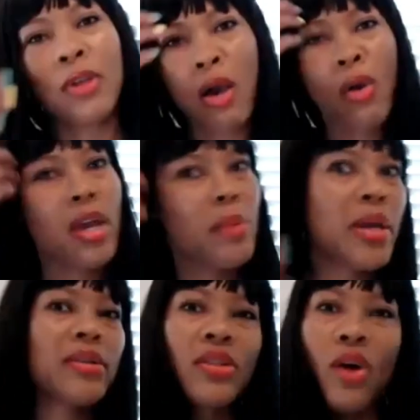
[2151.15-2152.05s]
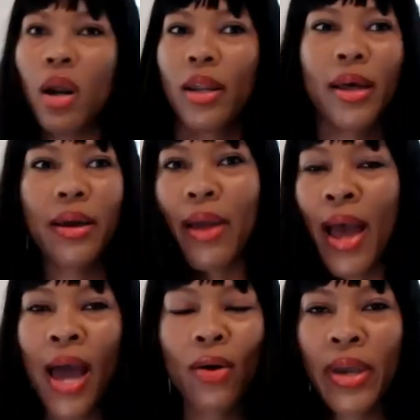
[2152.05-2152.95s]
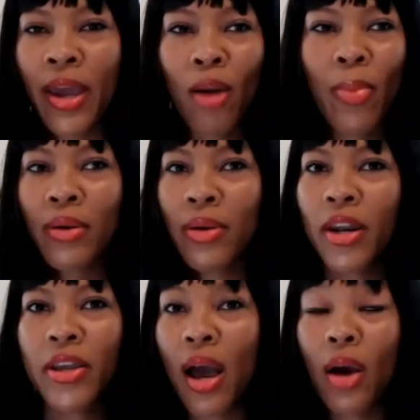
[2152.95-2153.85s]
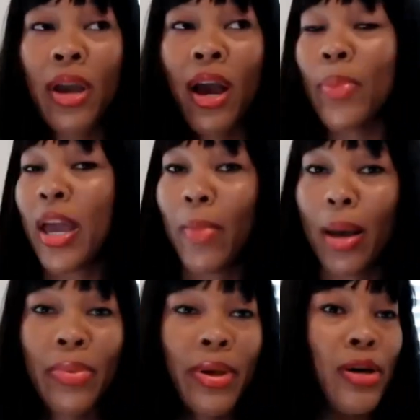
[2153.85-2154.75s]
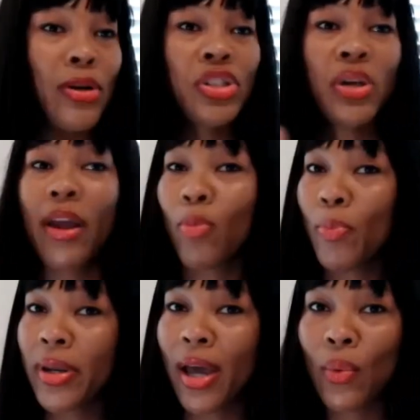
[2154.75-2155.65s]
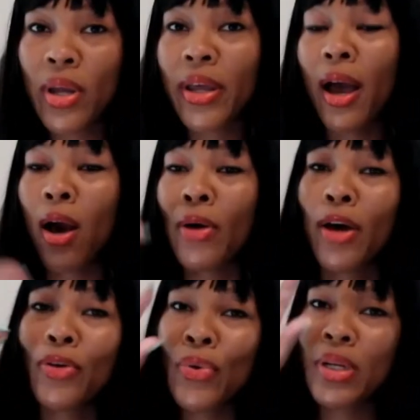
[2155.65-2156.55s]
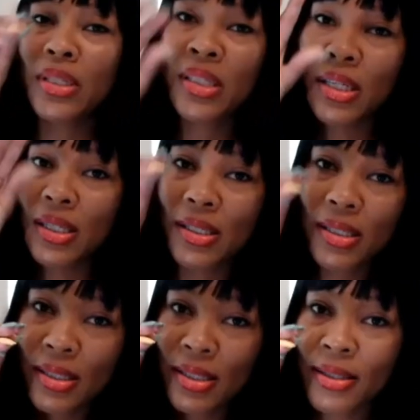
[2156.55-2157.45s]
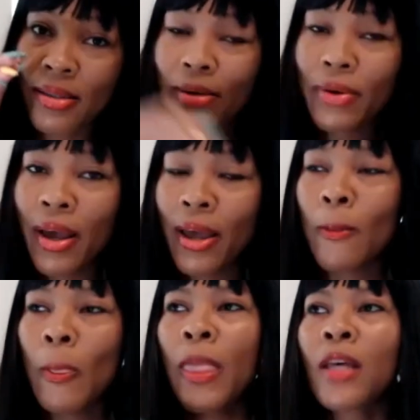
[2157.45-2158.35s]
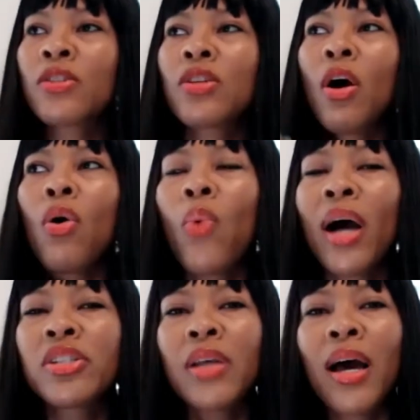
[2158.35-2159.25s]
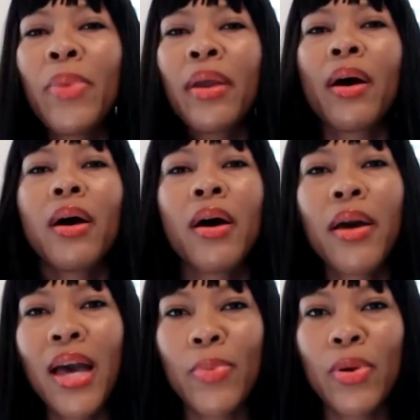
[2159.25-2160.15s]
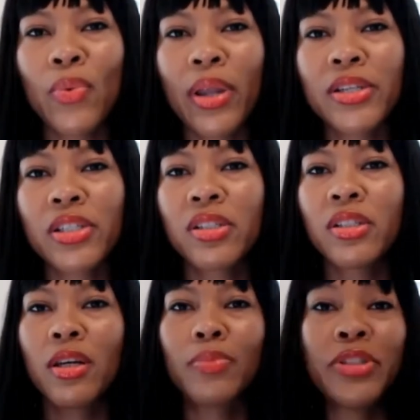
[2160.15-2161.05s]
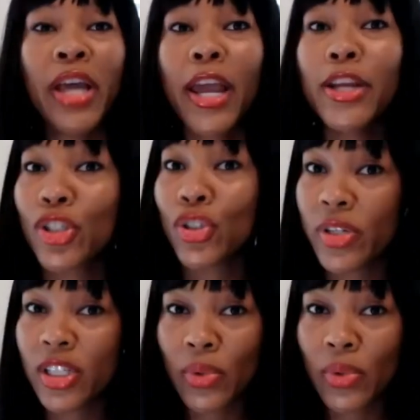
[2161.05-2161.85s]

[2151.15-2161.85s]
go and give me the scarlet letter. I don't care about none of y'all. Y'all ain't paying my bills. Y'all ain't helping me now. One day, all y'all doing is this. Mm. Okay. Yeah. So why should I be in an unhappy relationship, dangerous